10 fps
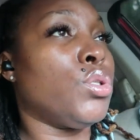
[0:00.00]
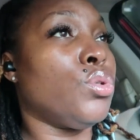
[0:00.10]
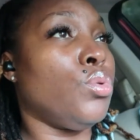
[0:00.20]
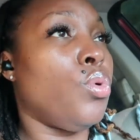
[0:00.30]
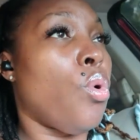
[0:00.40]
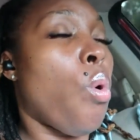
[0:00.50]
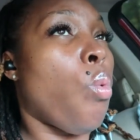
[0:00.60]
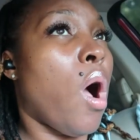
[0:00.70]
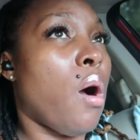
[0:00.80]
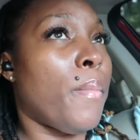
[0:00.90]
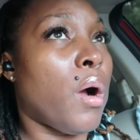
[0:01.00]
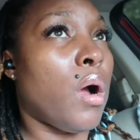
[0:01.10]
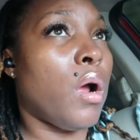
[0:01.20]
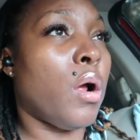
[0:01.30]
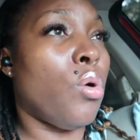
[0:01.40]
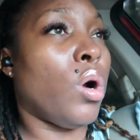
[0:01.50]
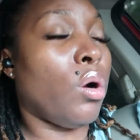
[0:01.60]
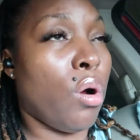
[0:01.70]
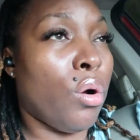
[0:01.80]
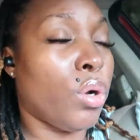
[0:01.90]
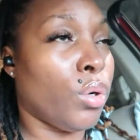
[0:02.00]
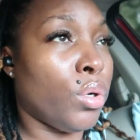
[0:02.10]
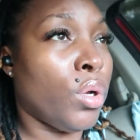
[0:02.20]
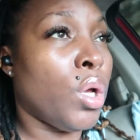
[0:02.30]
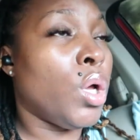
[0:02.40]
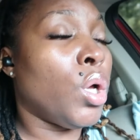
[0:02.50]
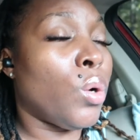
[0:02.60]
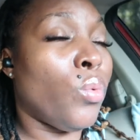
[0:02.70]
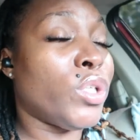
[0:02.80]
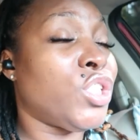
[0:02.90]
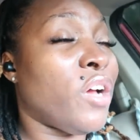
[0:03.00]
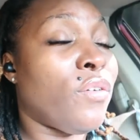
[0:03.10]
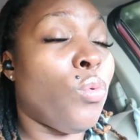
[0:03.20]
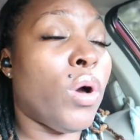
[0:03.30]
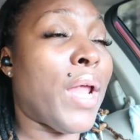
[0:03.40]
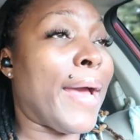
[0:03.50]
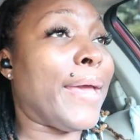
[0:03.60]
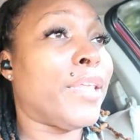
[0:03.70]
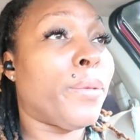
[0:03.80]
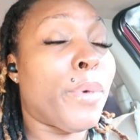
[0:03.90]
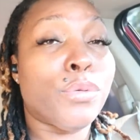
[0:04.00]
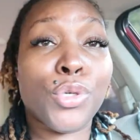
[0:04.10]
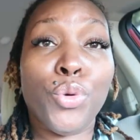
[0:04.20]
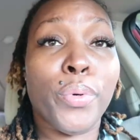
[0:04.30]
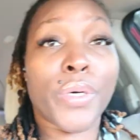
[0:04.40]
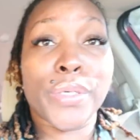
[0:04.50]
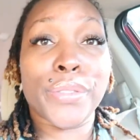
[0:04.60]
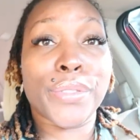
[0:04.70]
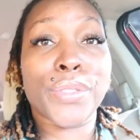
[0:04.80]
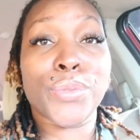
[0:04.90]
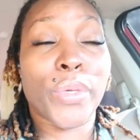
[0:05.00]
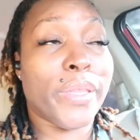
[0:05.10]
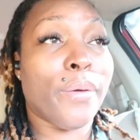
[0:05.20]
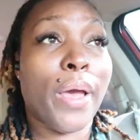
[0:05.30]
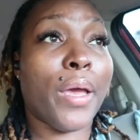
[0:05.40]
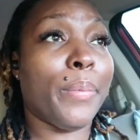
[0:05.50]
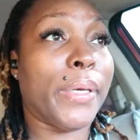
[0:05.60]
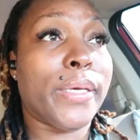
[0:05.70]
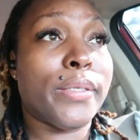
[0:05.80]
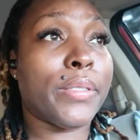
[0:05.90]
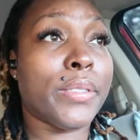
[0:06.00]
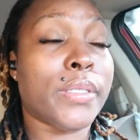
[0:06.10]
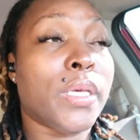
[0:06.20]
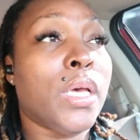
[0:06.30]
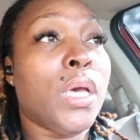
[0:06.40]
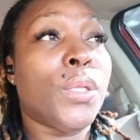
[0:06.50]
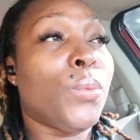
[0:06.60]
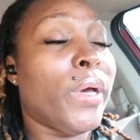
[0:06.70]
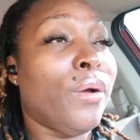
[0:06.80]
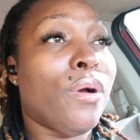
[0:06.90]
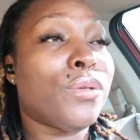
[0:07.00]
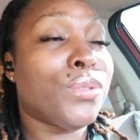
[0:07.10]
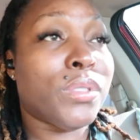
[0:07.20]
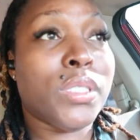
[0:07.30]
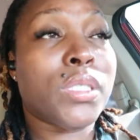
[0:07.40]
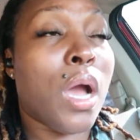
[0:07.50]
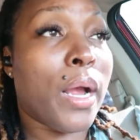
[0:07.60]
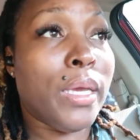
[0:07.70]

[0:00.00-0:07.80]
to Walmart or Kroger, whichever one I can get the most coupons with, okay? Because the way groceries are